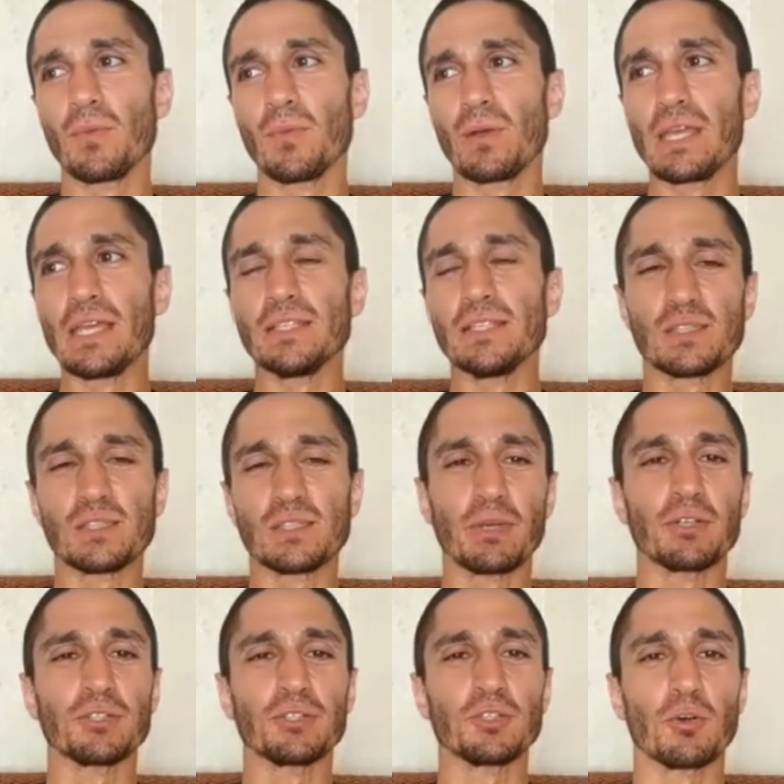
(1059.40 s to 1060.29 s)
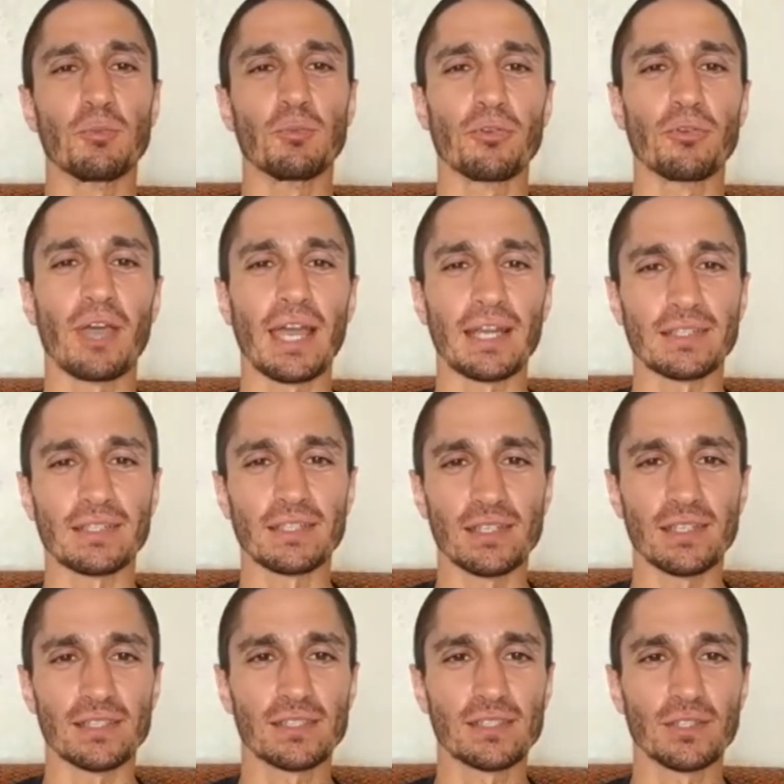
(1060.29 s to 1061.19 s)
in spiritual
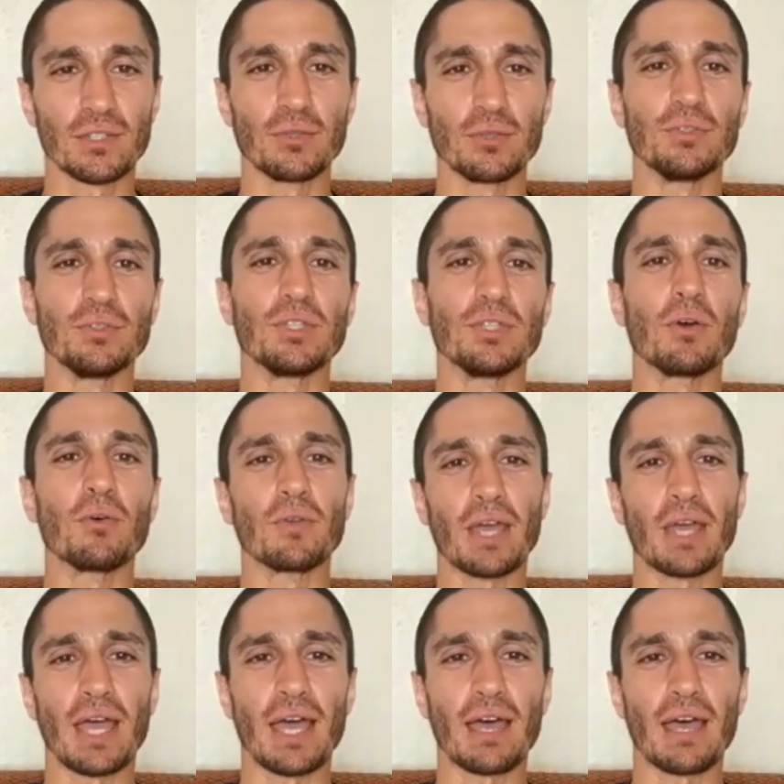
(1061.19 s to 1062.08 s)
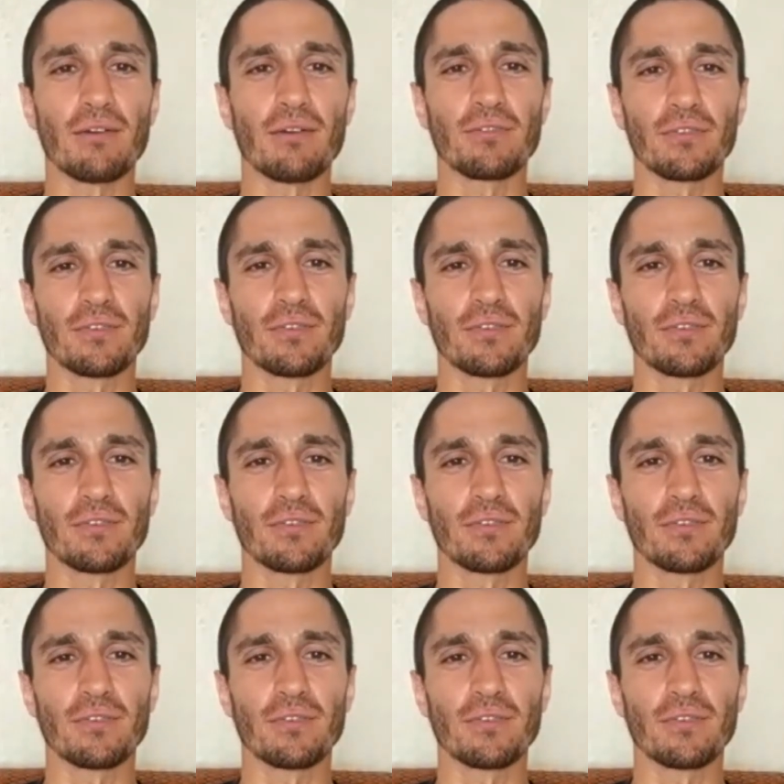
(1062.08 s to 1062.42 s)
practice who don't have